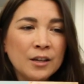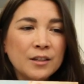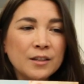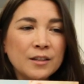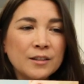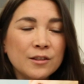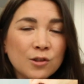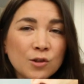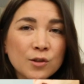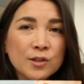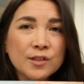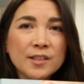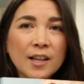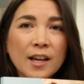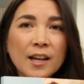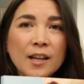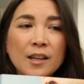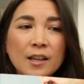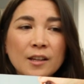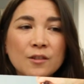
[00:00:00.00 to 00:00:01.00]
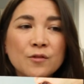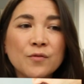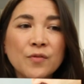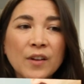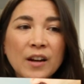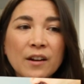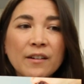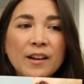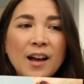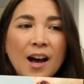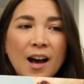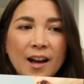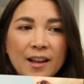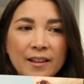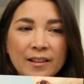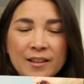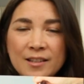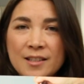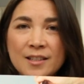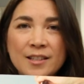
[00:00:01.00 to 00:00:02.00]
It looks like it's very
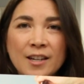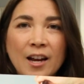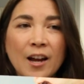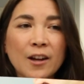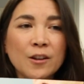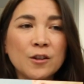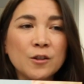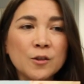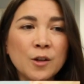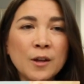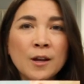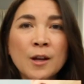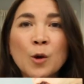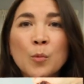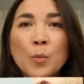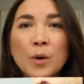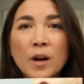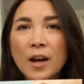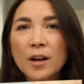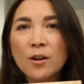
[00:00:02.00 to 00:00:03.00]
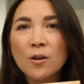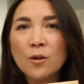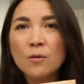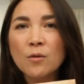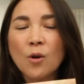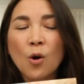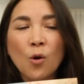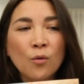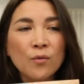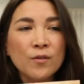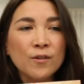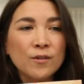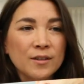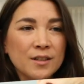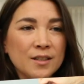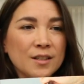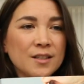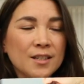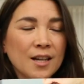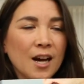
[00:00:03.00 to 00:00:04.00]
highly styled, but I don't
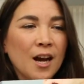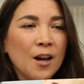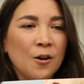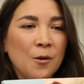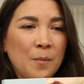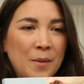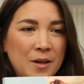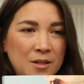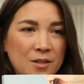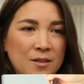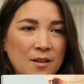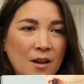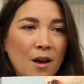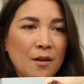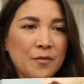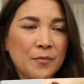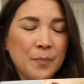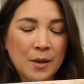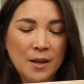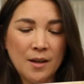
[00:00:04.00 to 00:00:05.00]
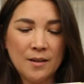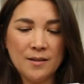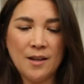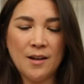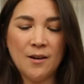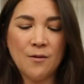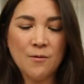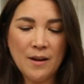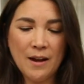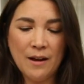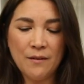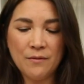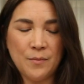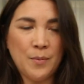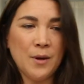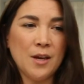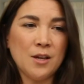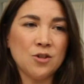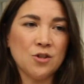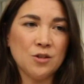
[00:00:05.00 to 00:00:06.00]
overly style my stuff because I don't have the
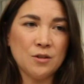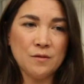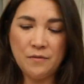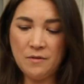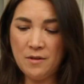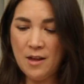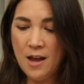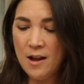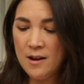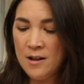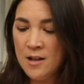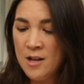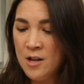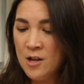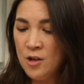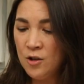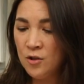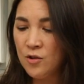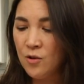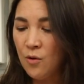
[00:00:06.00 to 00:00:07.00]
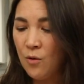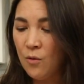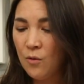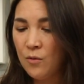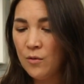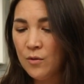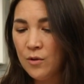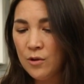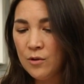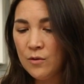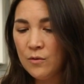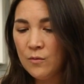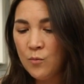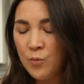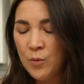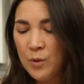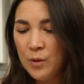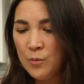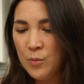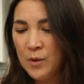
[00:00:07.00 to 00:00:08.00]
patience for that. So
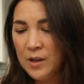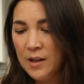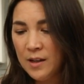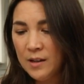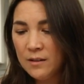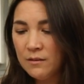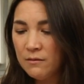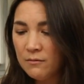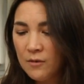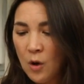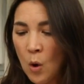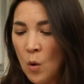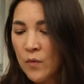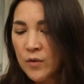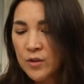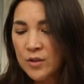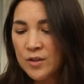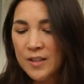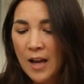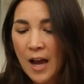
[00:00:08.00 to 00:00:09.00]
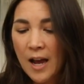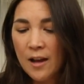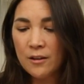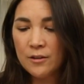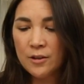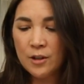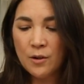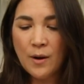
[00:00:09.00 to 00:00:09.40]
we didn't overstyle.